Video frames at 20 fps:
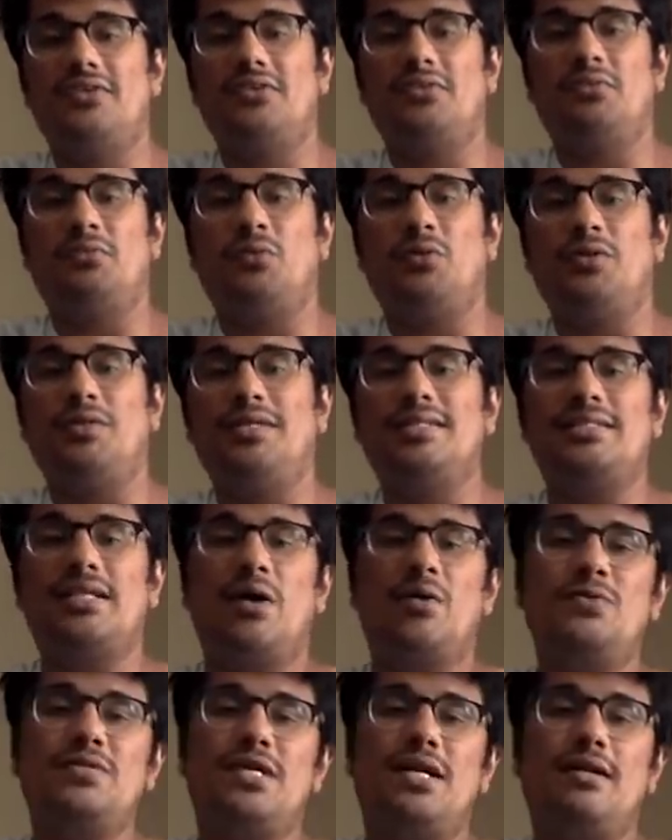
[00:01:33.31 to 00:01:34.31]
So both the
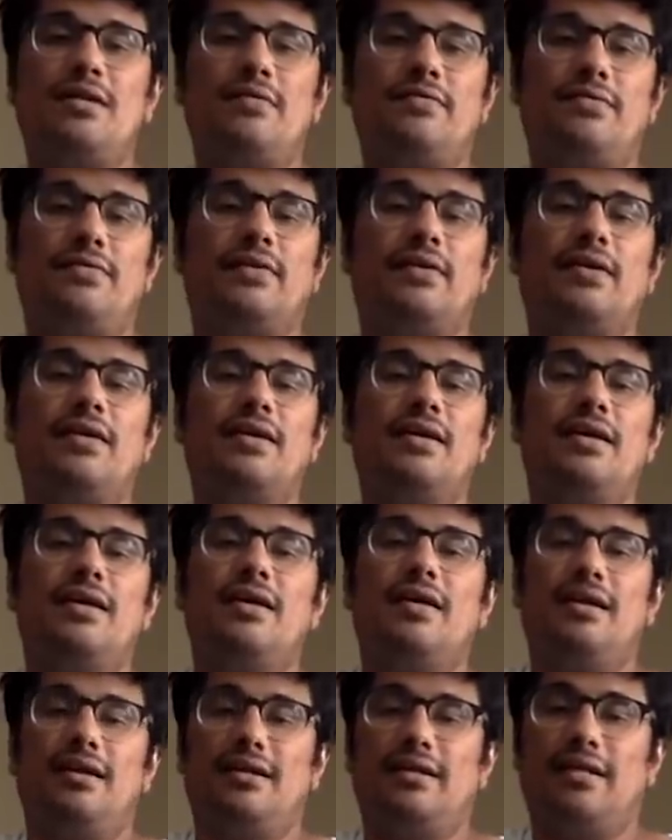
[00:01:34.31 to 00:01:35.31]
sounds are different,
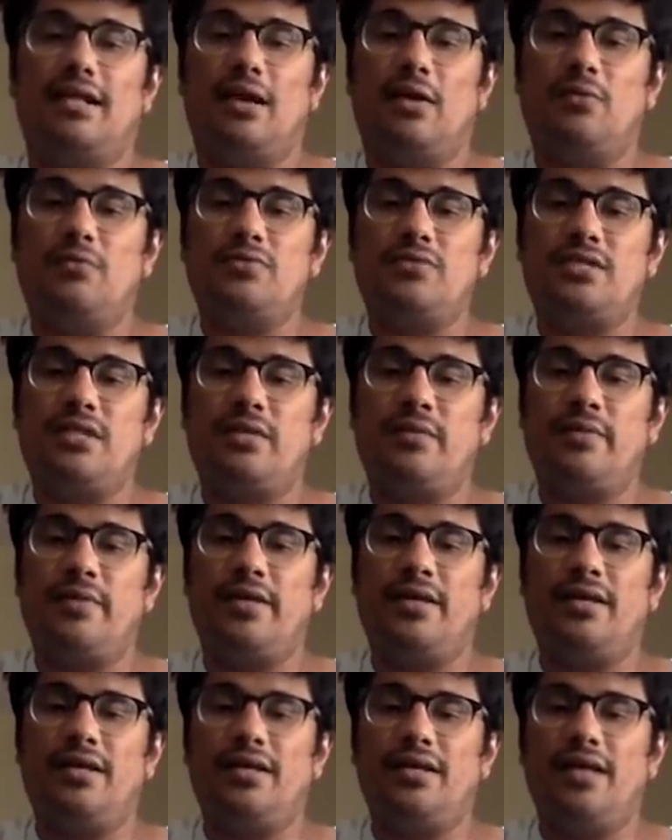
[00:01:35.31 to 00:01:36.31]
down
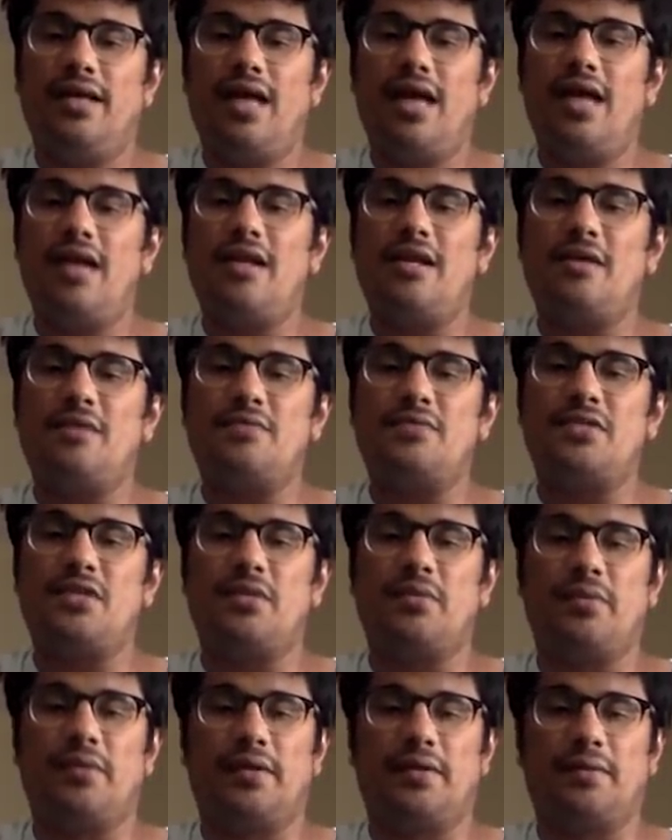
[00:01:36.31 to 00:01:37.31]
strumming and up
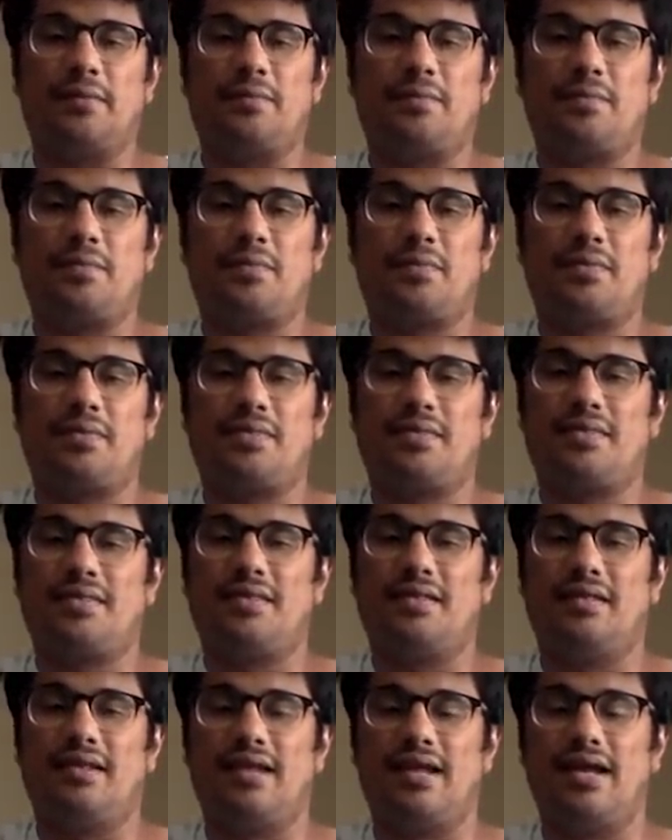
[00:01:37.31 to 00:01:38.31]
strumming,
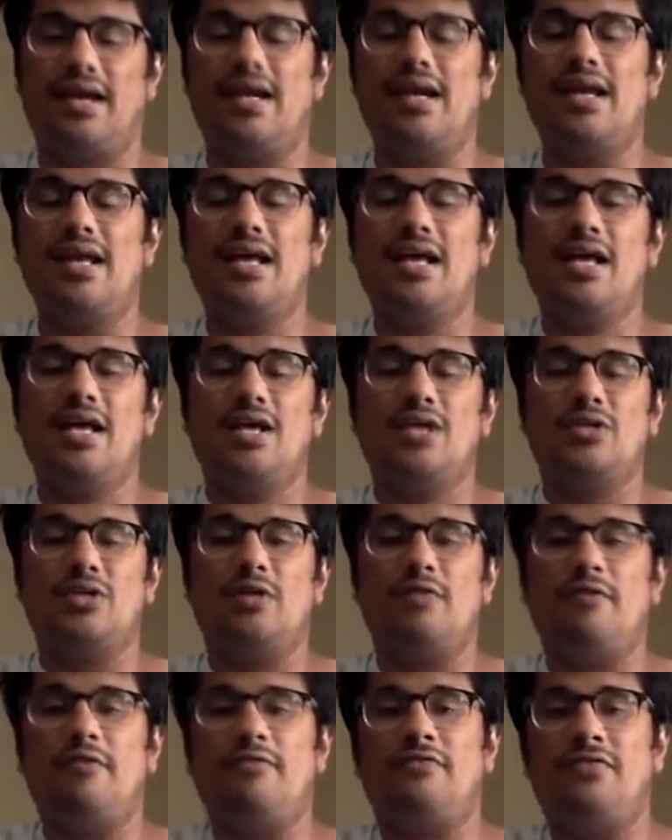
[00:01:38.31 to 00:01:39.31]
right?
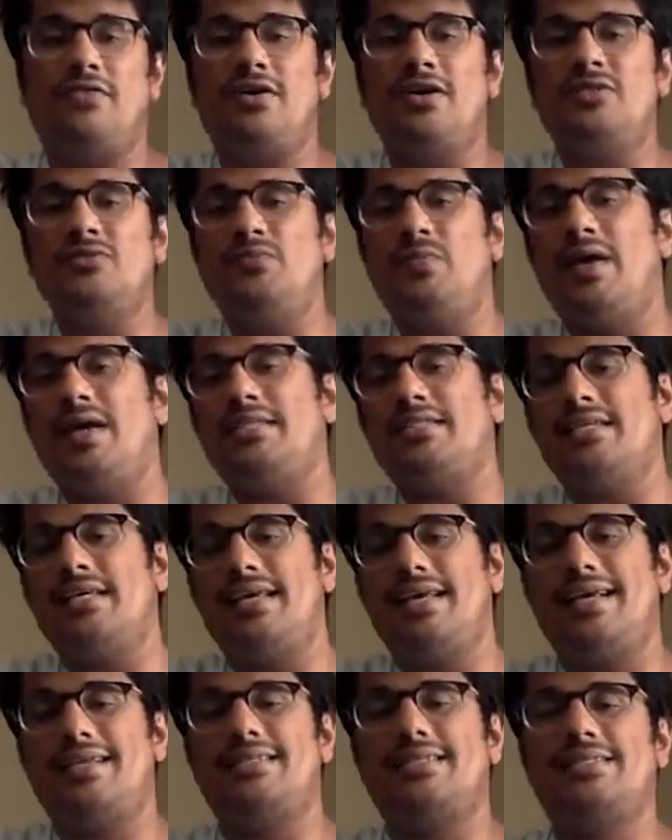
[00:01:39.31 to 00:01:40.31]
So our first
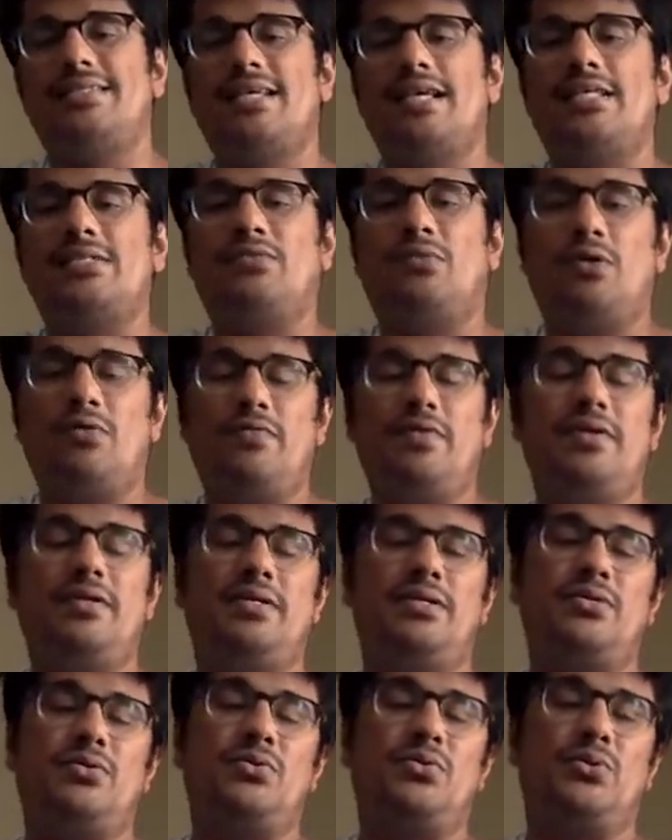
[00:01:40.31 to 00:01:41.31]
basic exercise, what
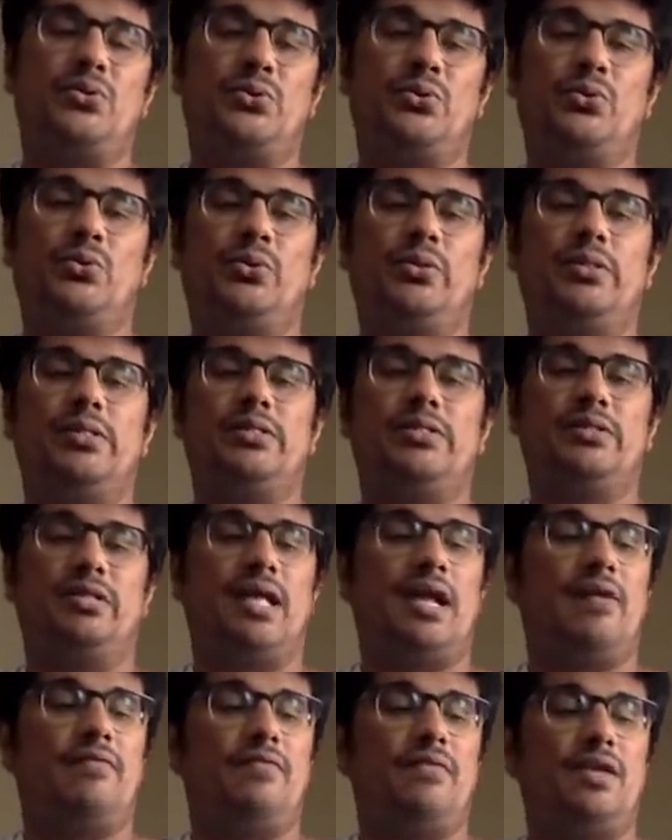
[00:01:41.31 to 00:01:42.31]
we need to do
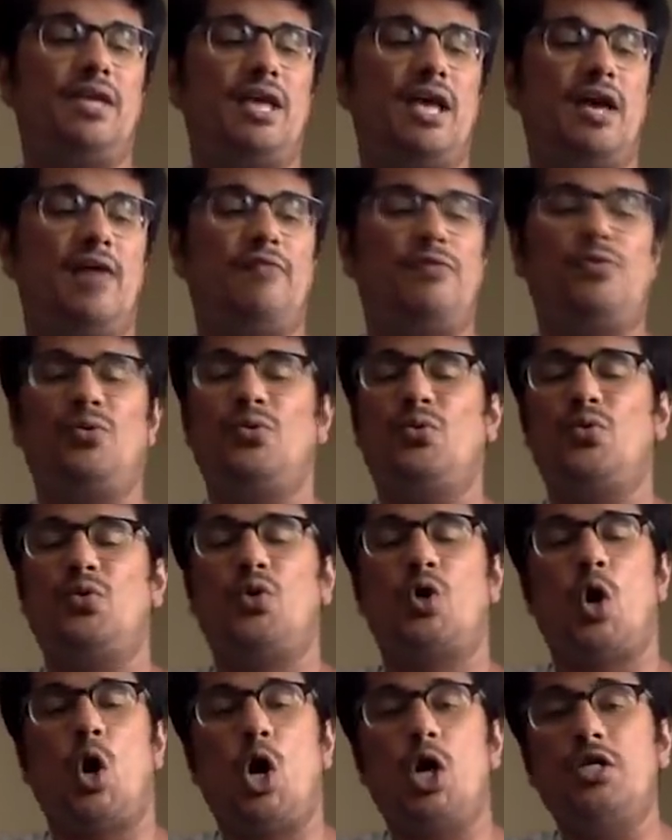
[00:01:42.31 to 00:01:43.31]
is that we have to
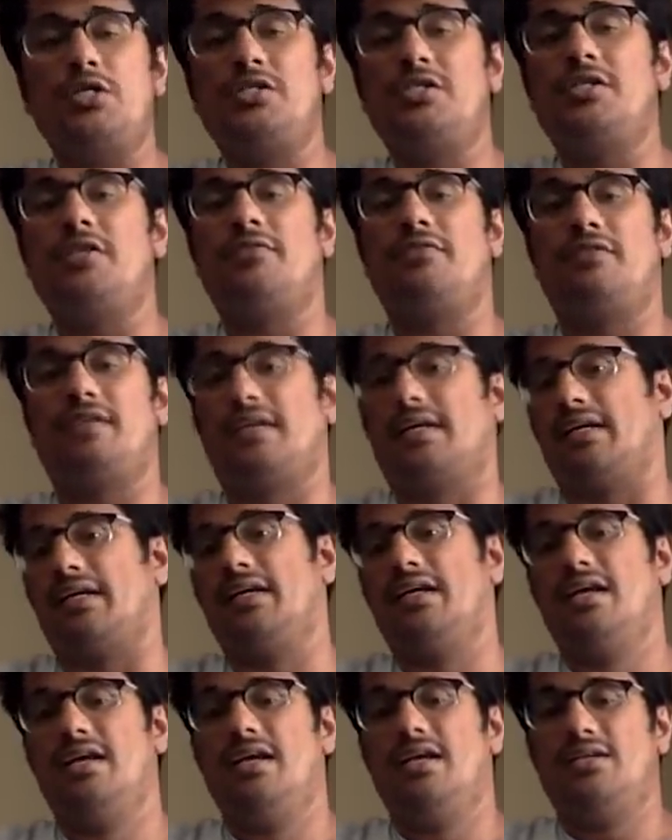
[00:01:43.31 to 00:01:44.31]
do chord
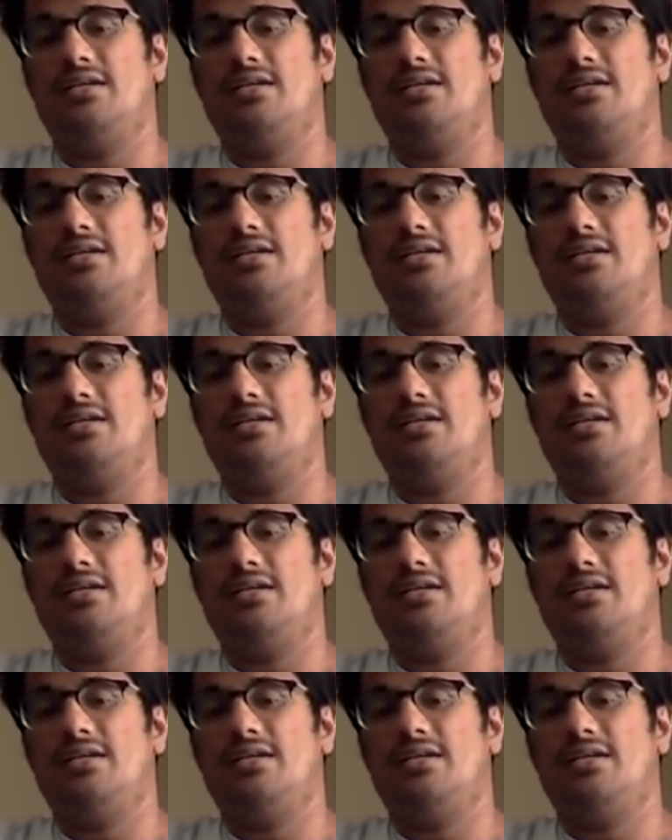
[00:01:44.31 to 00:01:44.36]
shifting.